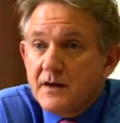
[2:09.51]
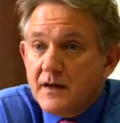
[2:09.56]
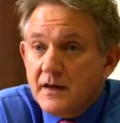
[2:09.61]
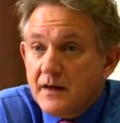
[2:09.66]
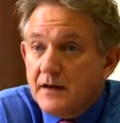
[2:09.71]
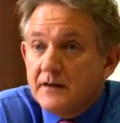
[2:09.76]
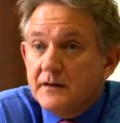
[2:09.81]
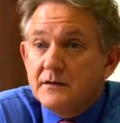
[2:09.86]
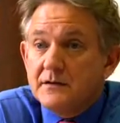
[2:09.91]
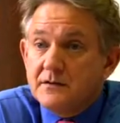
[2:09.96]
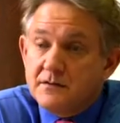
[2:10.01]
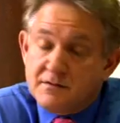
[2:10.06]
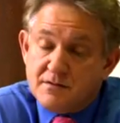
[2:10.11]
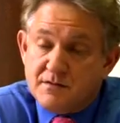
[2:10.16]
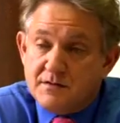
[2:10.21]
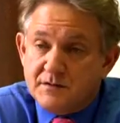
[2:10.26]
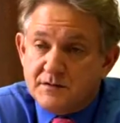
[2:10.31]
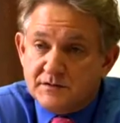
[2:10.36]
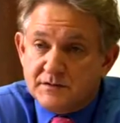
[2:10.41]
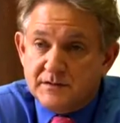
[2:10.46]
And
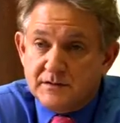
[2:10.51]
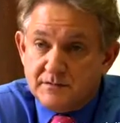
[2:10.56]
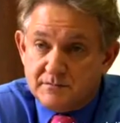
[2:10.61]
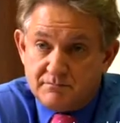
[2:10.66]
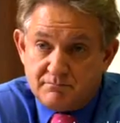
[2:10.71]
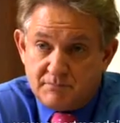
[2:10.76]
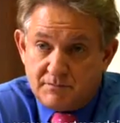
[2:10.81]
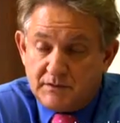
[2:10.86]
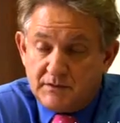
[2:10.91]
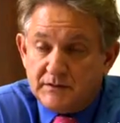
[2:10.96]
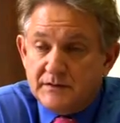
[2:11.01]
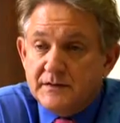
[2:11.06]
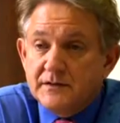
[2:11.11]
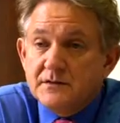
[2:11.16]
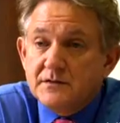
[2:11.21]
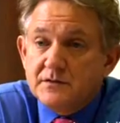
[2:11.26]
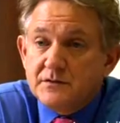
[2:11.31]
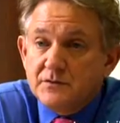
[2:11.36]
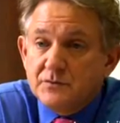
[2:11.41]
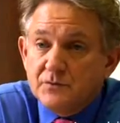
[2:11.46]
this can
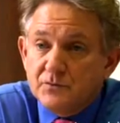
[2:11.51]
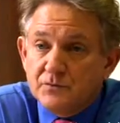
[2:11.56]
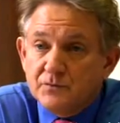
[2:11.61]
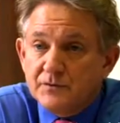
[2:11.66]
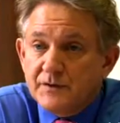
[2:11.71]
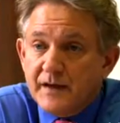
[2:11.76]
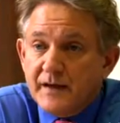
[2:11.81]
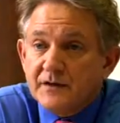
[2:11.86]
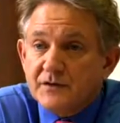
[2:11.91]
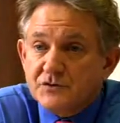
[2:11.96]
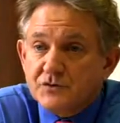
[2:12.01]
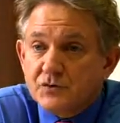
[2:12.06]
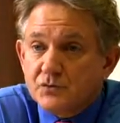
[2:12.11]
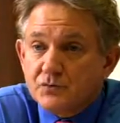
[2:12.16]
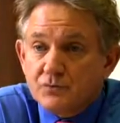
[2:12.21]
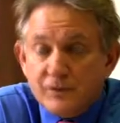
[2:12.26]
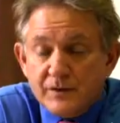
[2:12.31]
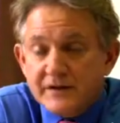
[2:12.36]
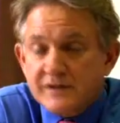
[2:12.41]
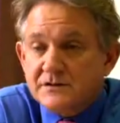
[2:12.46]
lead to cancer
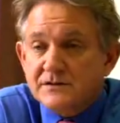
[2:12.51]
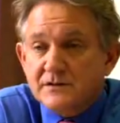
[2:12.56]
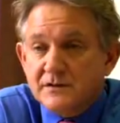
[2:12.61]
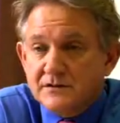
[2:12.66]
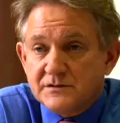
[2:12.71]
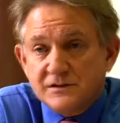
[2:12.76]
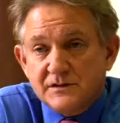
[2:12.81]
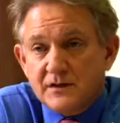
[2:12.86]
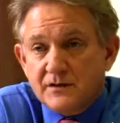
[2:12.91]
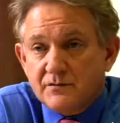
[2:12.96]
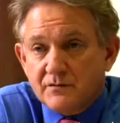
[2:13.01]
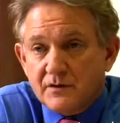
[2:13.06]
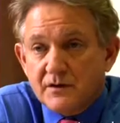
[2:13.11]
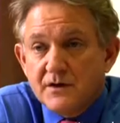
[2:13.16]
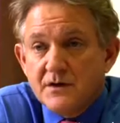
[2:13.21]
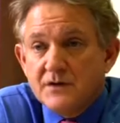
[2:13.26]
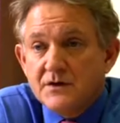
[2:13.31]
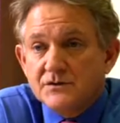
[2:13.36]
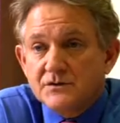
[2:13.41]
risk, etc.